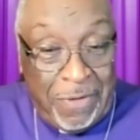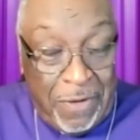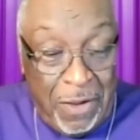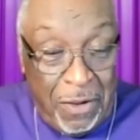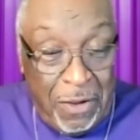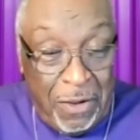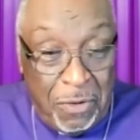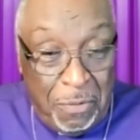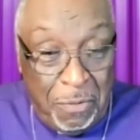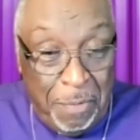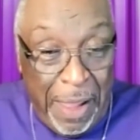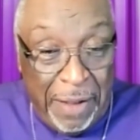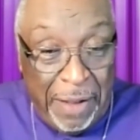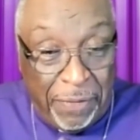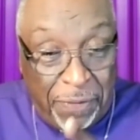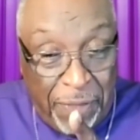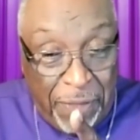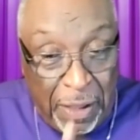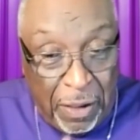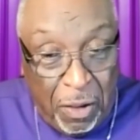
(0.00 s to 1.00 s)
see, you
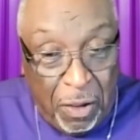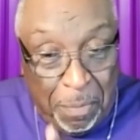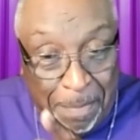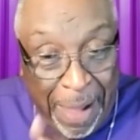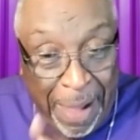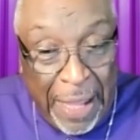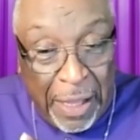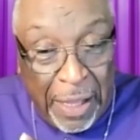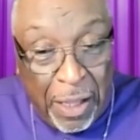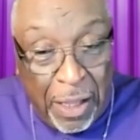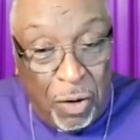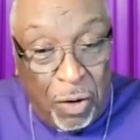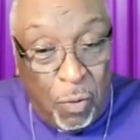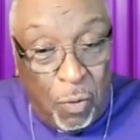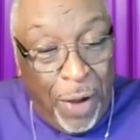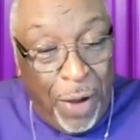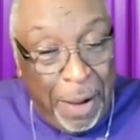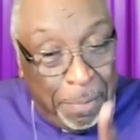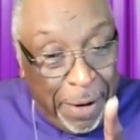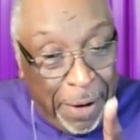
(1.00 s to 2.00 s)
might think you might get
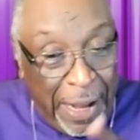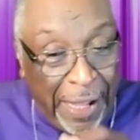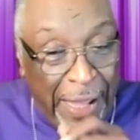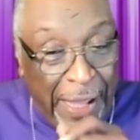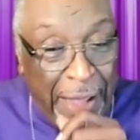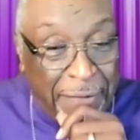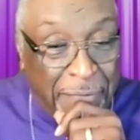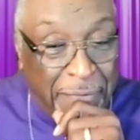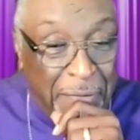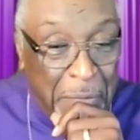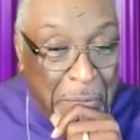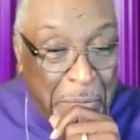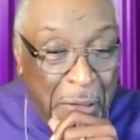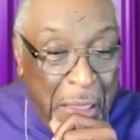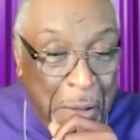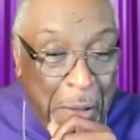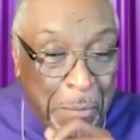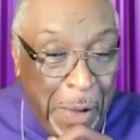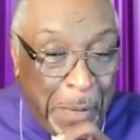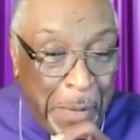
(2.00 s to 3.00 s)
away, but I got
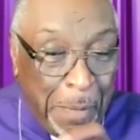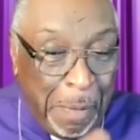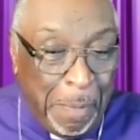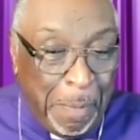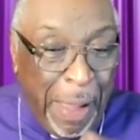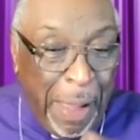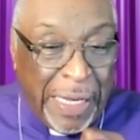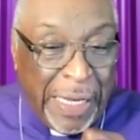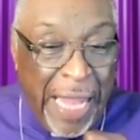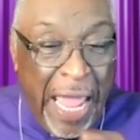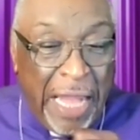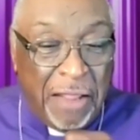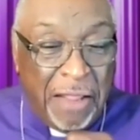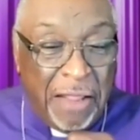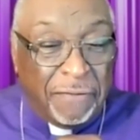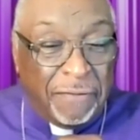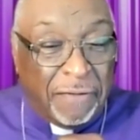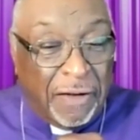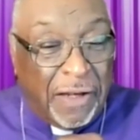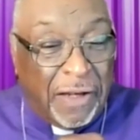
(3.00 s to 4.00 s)
some, but my daddy
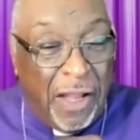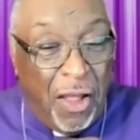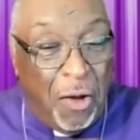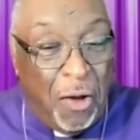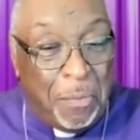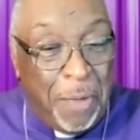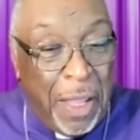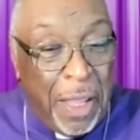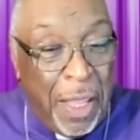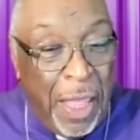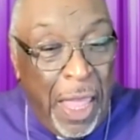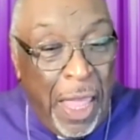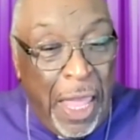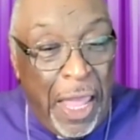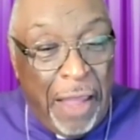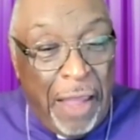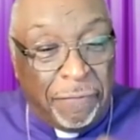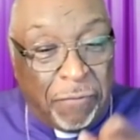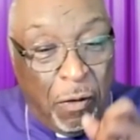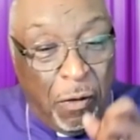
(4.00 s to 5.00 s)
used to tell me,
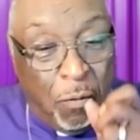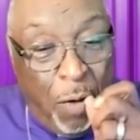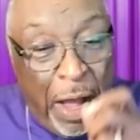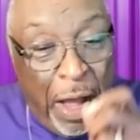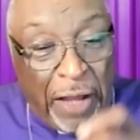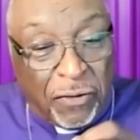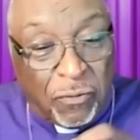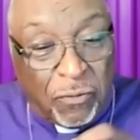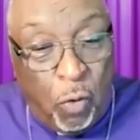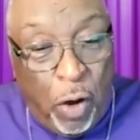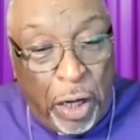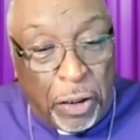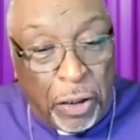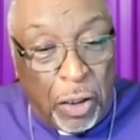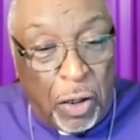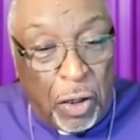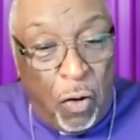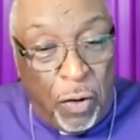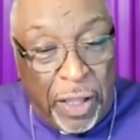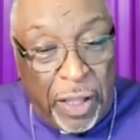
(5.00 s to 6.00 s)
if the wash
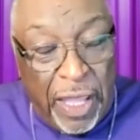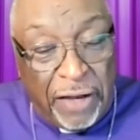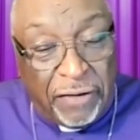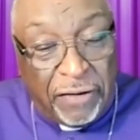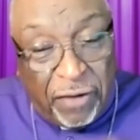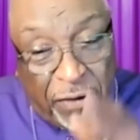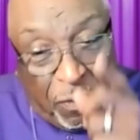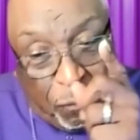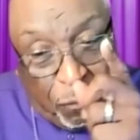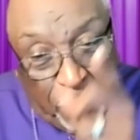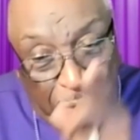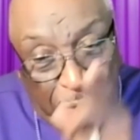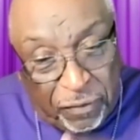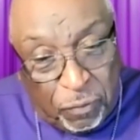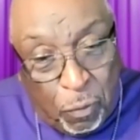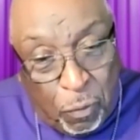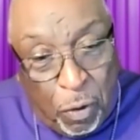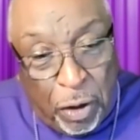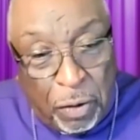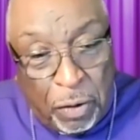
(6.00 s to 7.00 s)
water don't get you, the
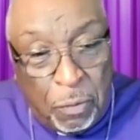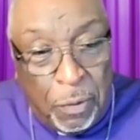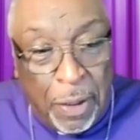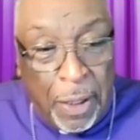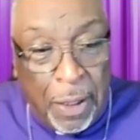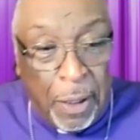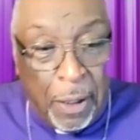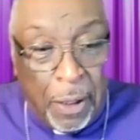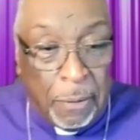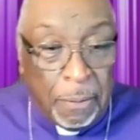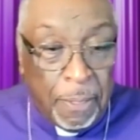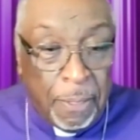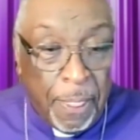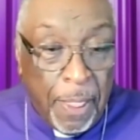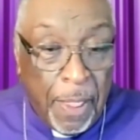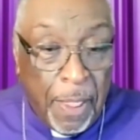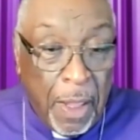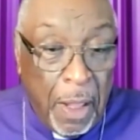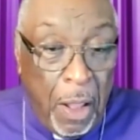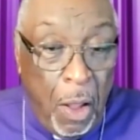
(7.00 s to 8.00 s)
rinse water will.
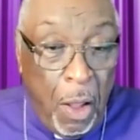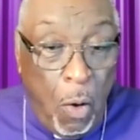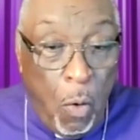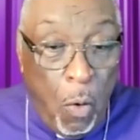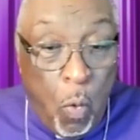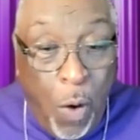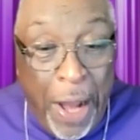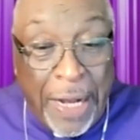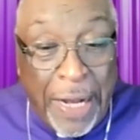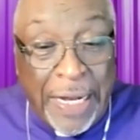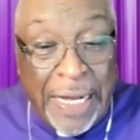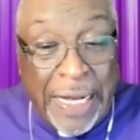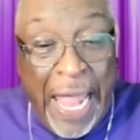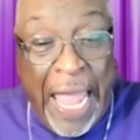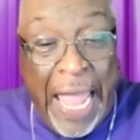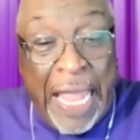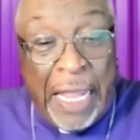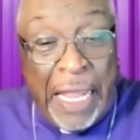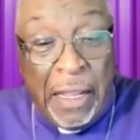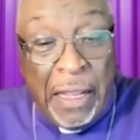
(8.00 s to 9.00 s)
One
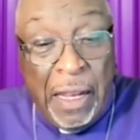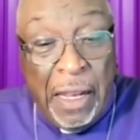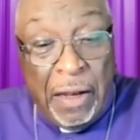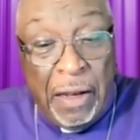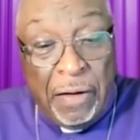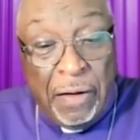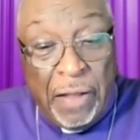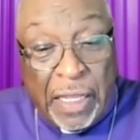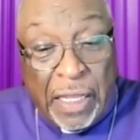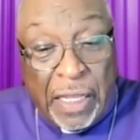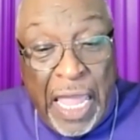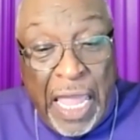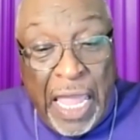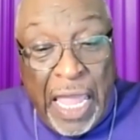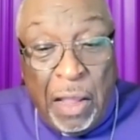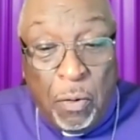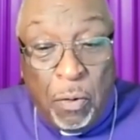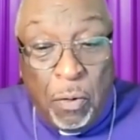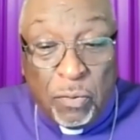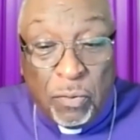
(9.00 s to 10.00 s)
day, the
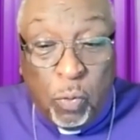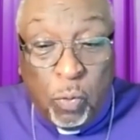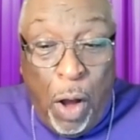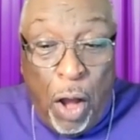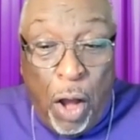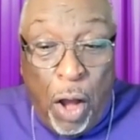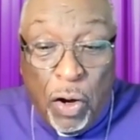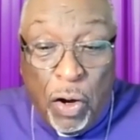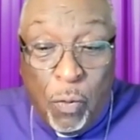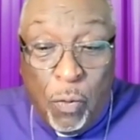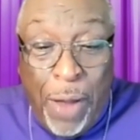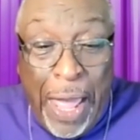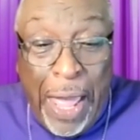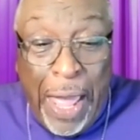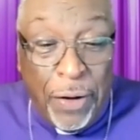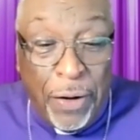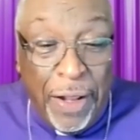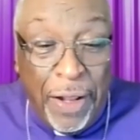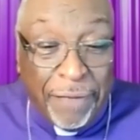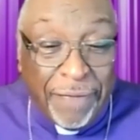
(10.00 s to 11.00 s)
king was walking
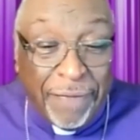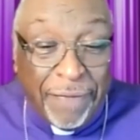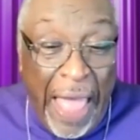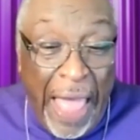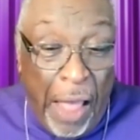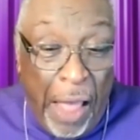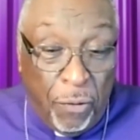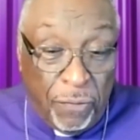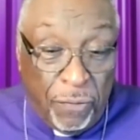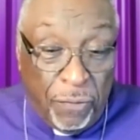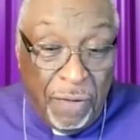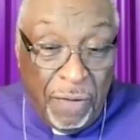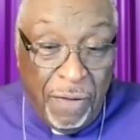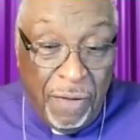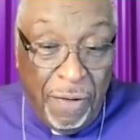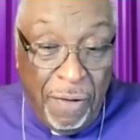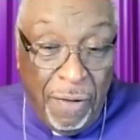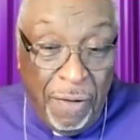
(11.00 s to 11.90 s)
around his house,